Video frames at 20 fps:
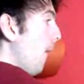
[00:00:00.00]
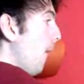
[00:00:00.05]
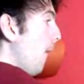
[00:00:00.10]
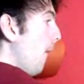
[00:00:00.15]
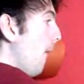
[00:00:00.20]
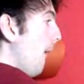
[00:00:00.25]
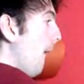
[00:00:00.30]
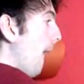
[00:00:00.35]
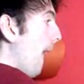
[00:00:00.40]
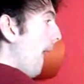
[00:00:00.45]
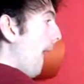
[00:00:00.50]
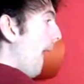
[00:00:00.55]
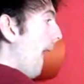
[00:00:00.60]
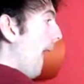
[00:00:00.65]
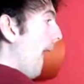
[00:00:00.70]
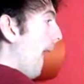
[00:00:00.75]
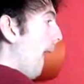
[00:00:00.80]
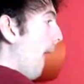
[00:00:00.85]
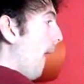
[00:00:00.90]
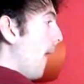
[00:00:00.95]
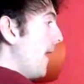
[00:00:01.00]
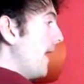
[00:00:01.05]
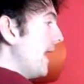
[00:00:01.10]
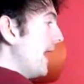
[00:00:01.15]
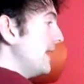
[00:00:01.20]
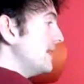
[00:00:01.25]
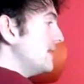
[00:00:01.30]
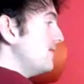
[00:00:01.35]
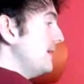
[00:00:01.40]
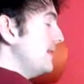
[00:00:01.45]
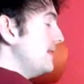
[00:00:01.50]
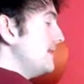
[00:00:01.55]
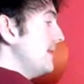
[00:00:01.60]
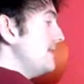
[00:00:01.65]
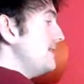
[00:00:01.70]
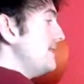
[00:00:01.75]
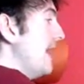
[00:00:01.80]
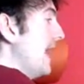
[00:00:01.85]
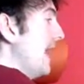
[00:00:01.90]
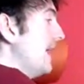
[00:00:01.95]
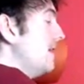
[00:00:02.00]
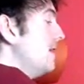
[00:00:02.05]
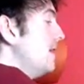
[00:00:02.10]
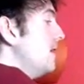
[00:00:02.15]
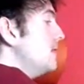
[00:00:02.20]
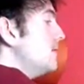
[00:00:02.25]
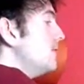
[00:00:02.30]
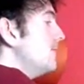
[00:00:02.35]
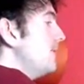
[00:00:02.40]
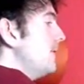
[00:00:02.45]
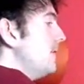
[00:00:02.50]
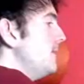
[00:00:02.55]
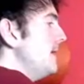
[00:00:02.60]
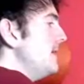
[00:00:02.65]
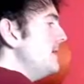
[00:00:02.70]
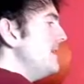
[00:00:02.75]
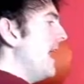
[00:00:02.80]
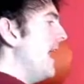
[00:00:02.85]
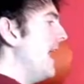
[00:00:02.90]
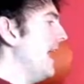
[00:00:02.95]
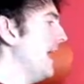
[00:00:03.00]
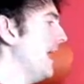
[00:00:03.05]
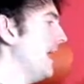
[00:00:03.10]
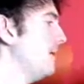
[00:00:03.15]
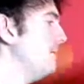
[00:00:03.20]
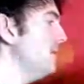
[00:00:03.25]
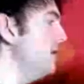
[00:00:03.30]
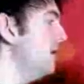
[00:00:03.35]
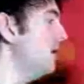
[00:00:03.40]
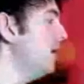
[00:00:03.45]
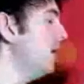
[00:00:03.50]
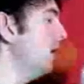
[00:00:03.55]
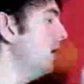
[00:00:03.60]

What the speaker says: Wow. It's the rumored name